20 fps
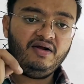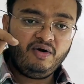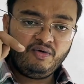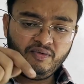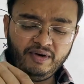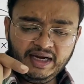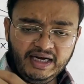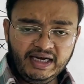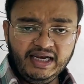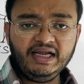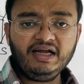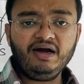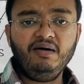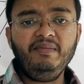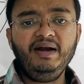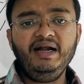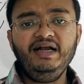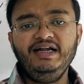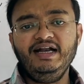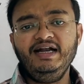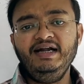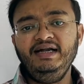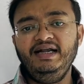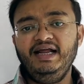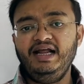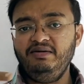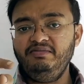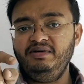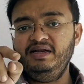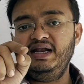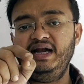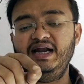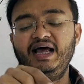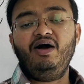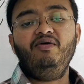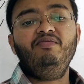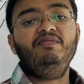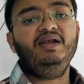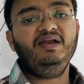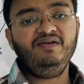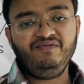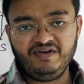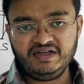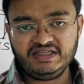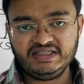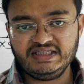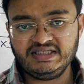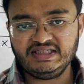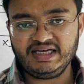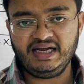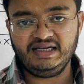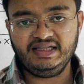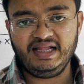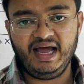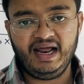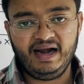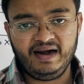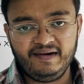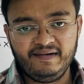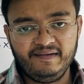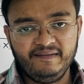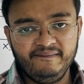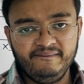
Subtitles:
Quickly comment and tell me that how many faces are there.